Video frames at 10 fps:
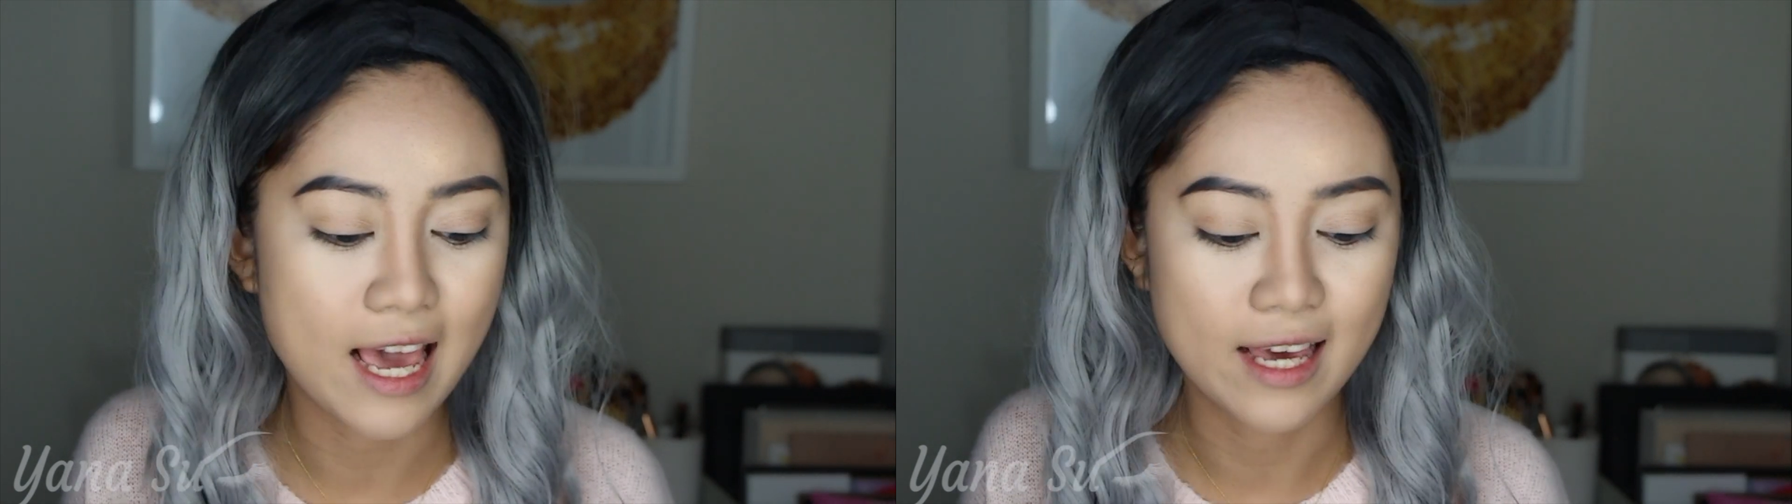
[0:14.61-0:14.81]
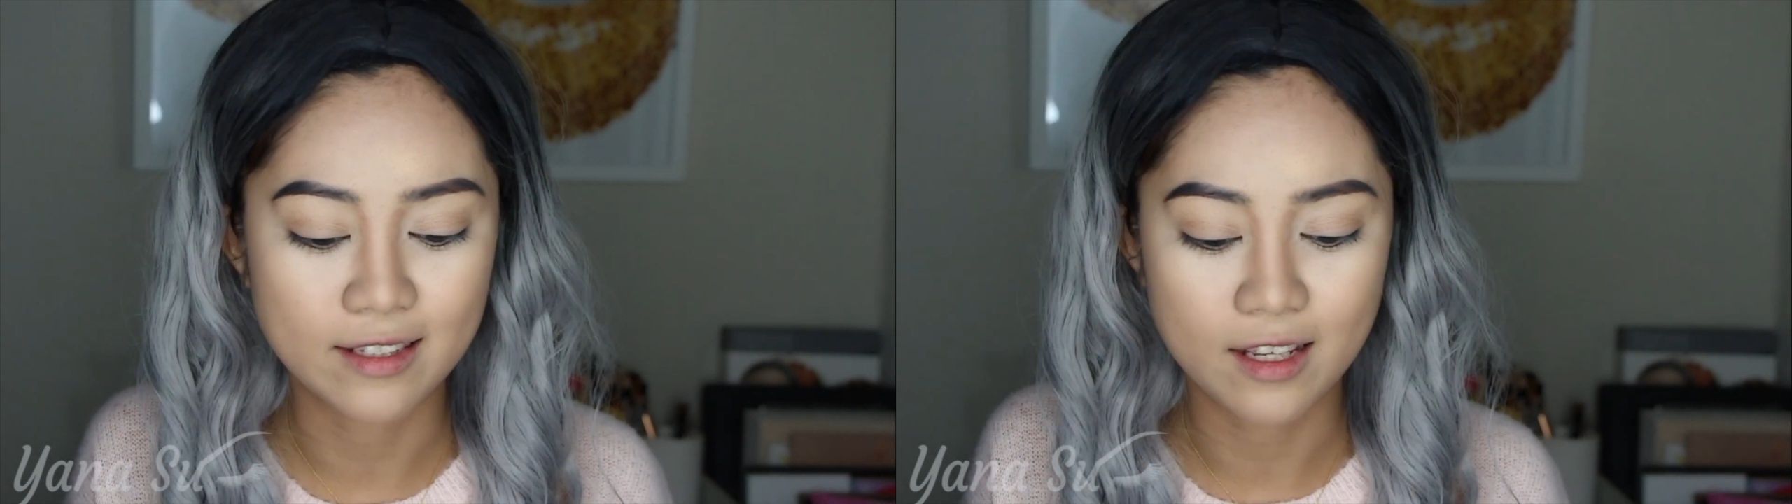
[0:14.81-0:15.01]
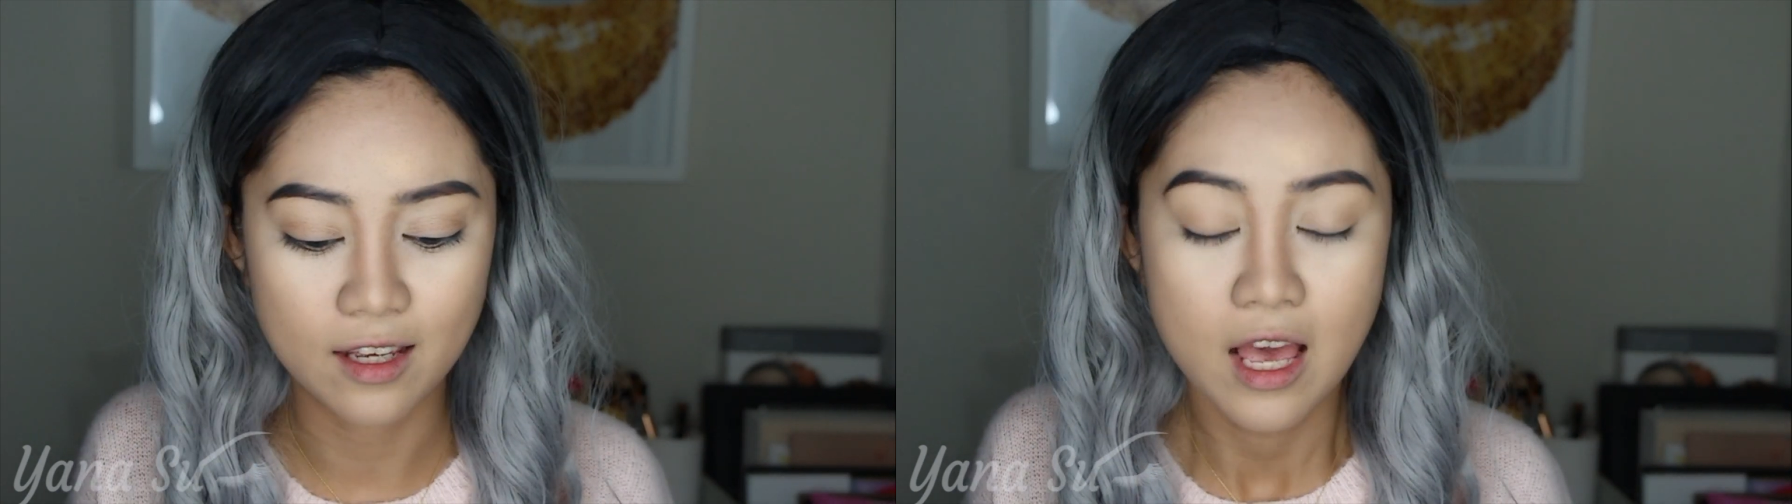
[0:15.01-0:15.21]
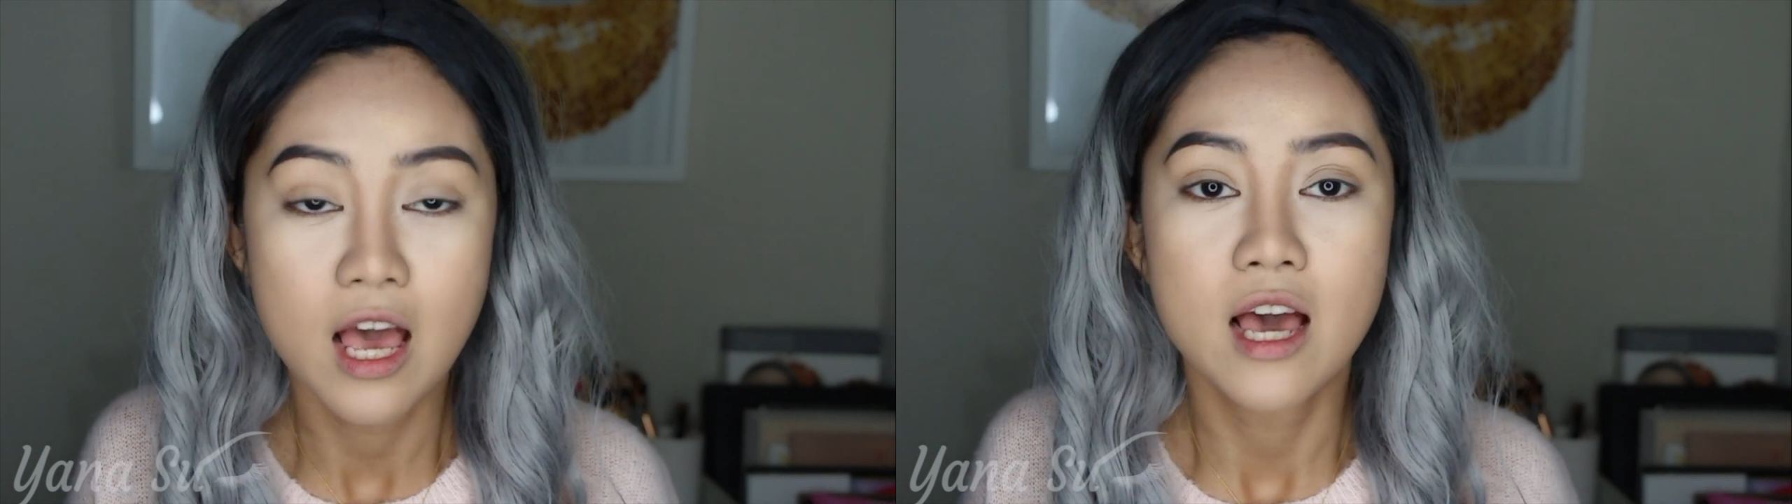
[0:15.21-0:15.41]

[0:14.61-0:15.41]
and